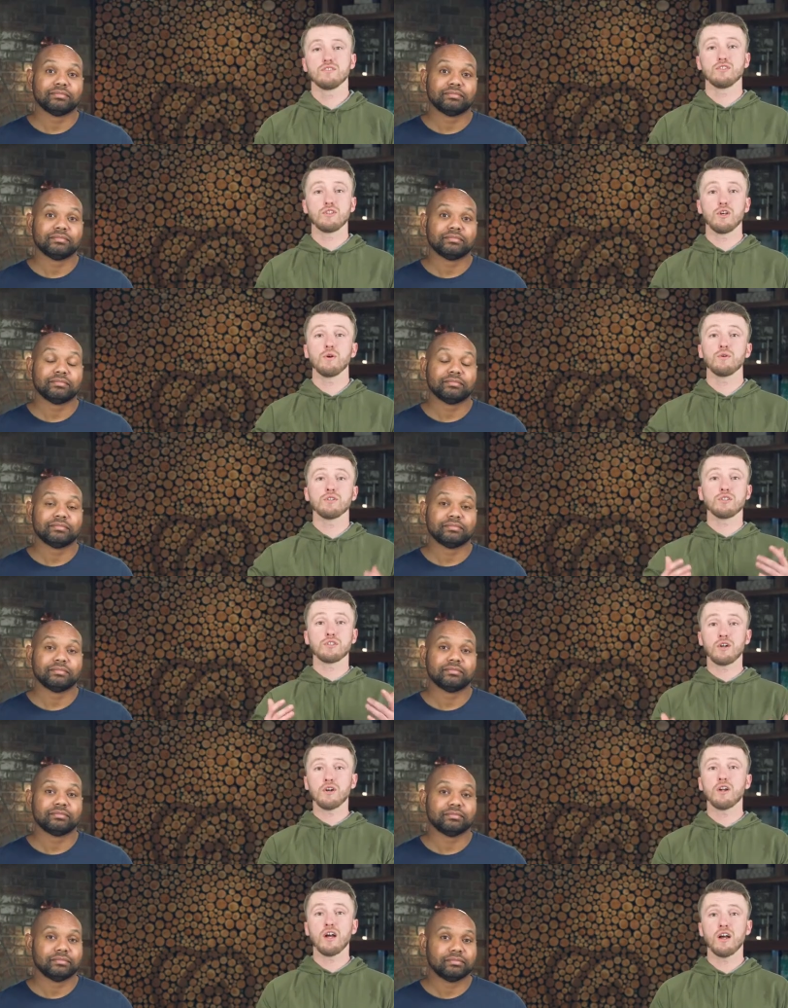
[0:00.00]
Speaker 1: So to
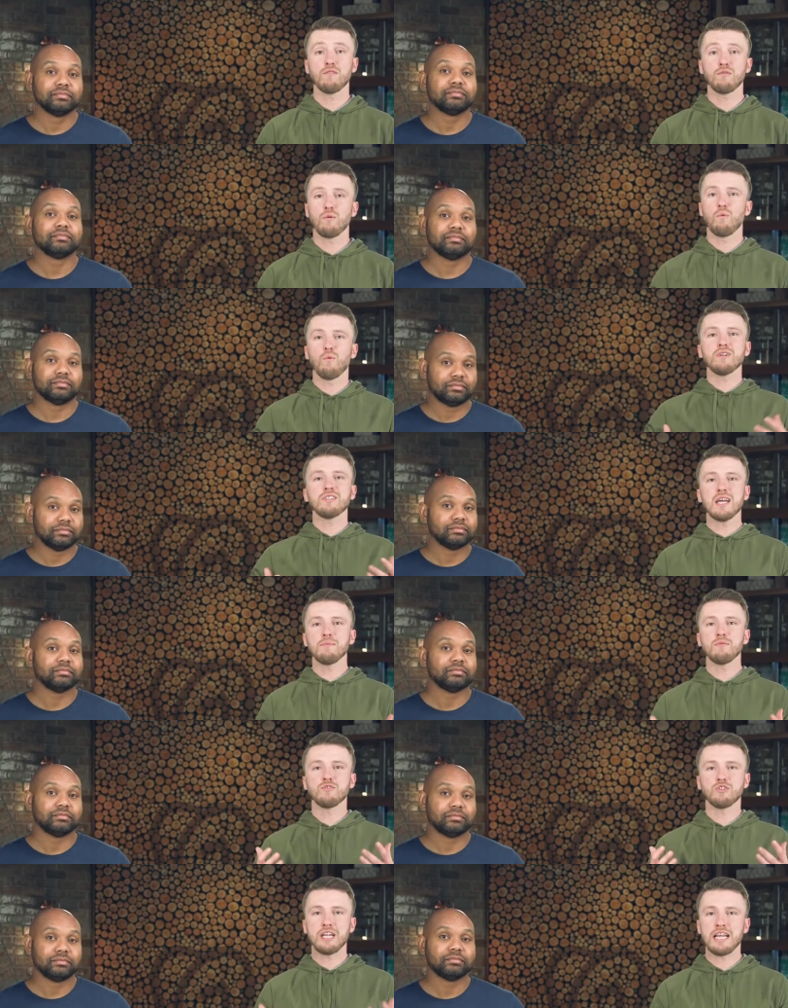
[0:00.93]
start off, what
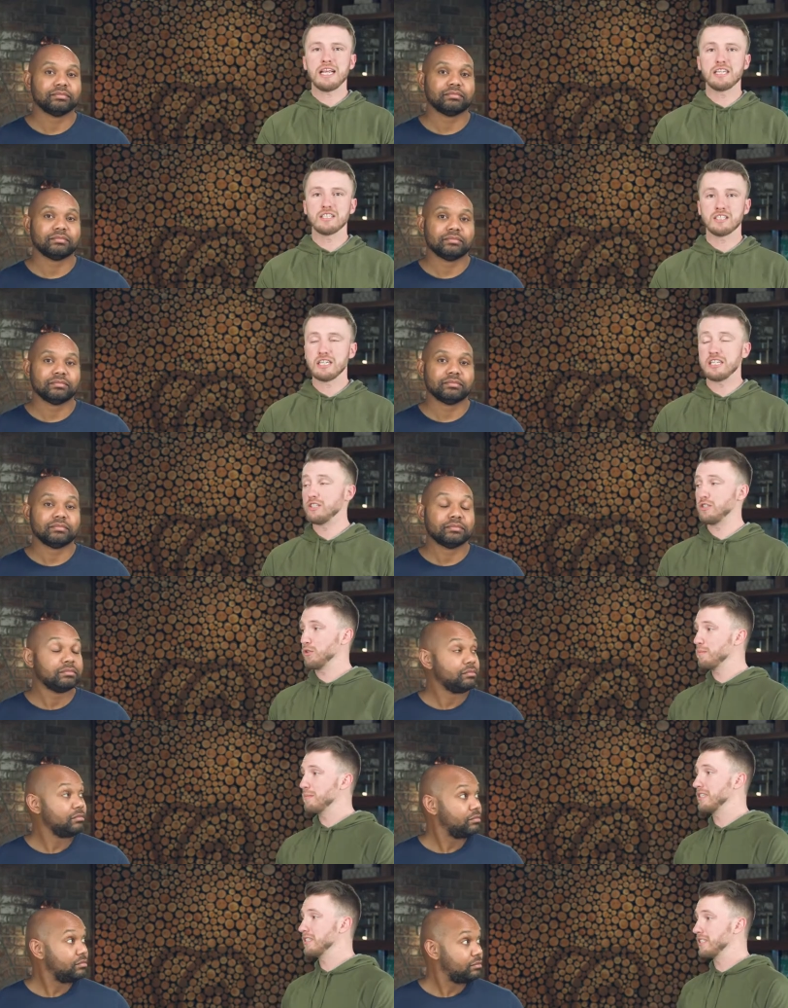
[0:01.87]
type of change is
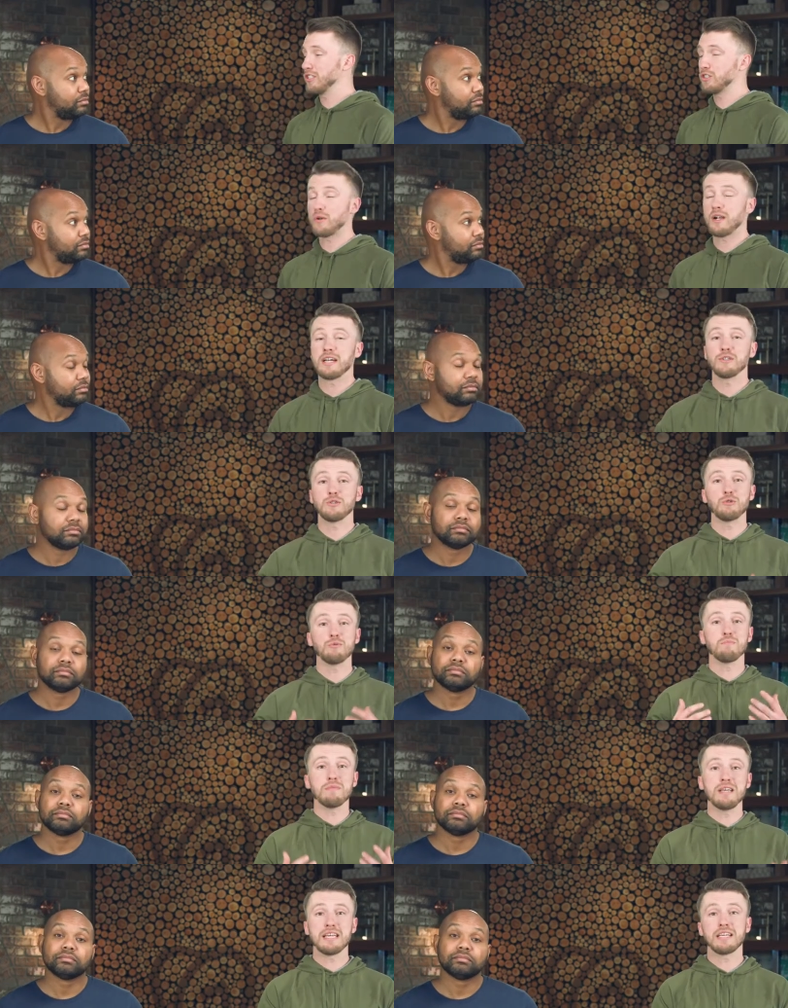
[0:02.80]
your business trying
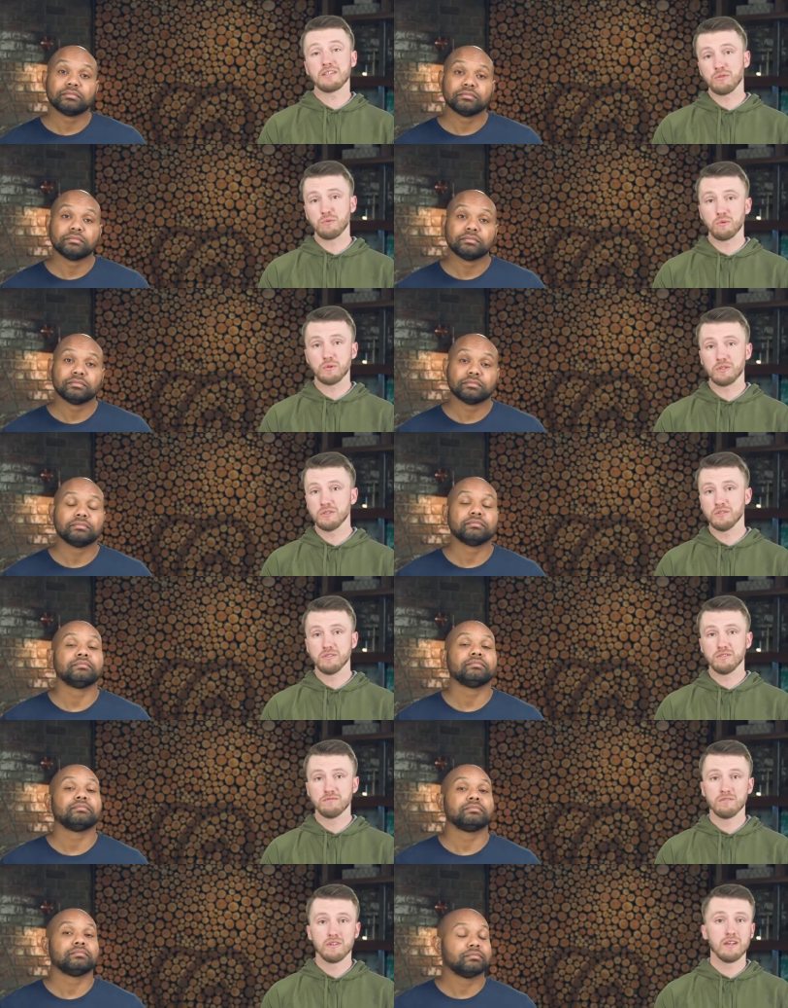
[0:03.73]
to make in the
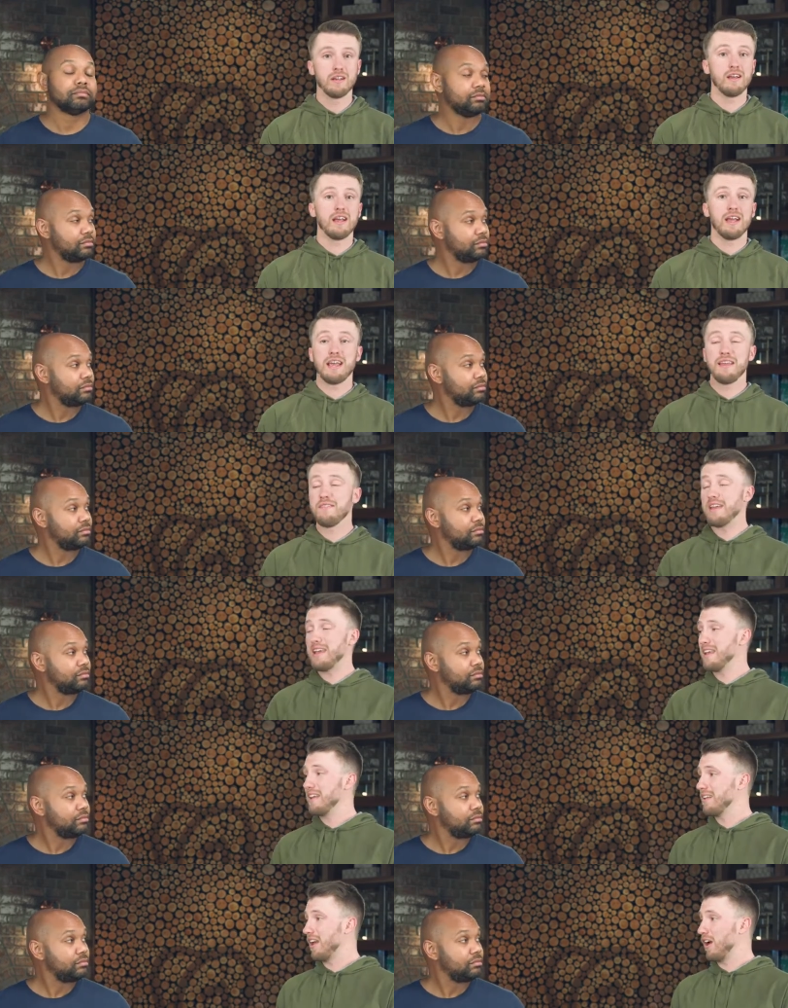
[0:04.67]
world? And
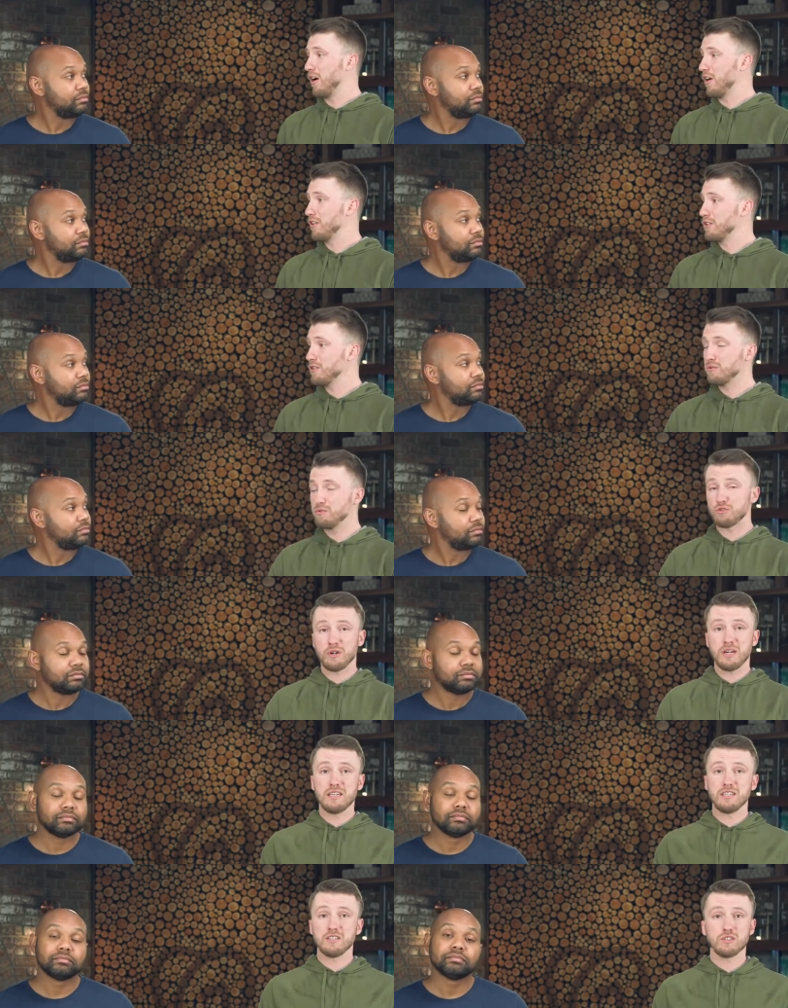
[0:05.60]
then are you trying to